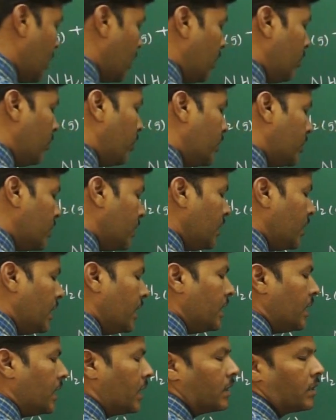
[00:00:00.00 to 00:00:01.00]
decomposition,
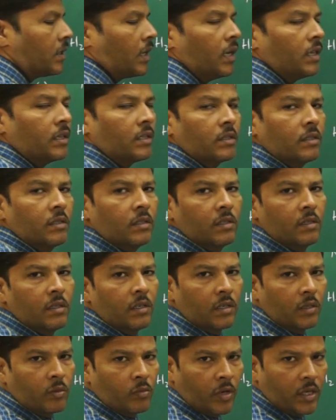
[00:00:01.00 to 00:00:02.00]
heating a salt
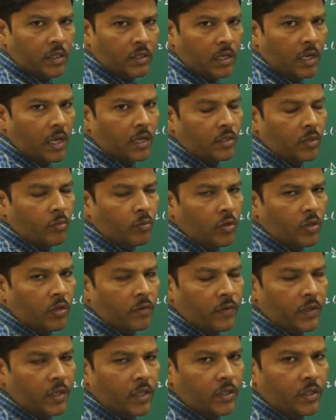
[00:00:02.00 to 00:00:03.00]
requires large amount
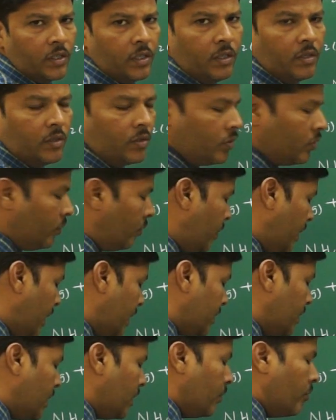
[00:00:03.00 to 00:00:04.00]
of energy to
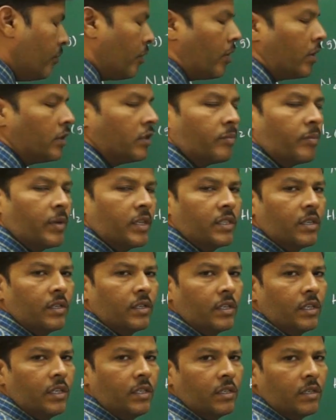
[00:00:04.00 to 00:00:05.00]
break the bonds
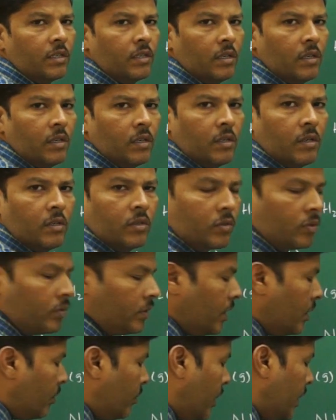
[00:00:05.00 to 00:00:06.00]
present in it, so
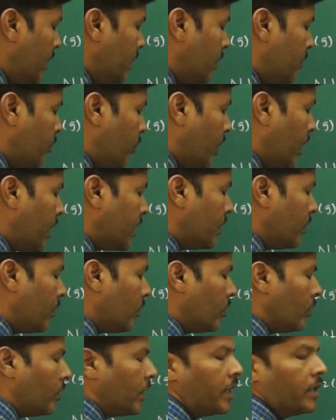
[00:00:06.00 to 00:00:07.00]
thereby this potassium
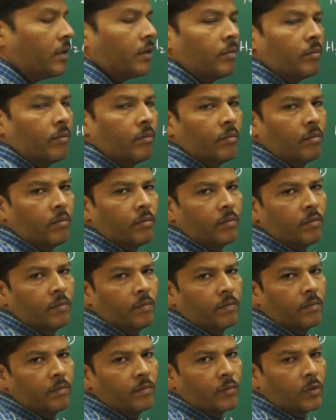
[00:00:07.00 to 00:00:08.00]
chloride
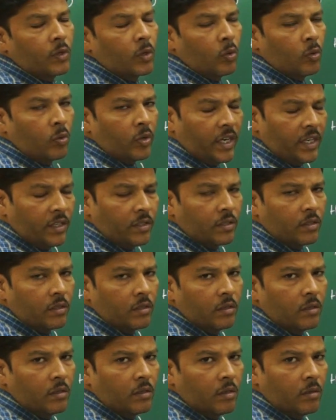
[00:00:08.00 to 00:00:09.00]
chlorate,
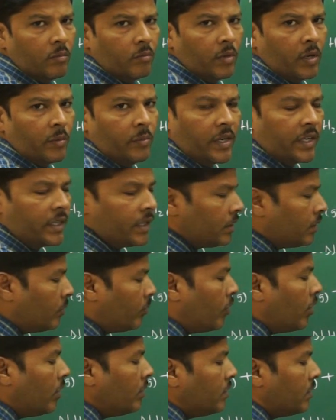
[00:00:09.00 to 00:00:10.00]
by breaking the
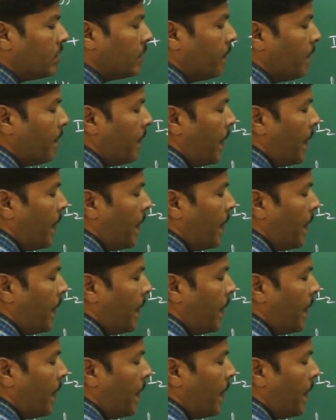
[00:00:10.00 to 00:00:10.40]
bonds,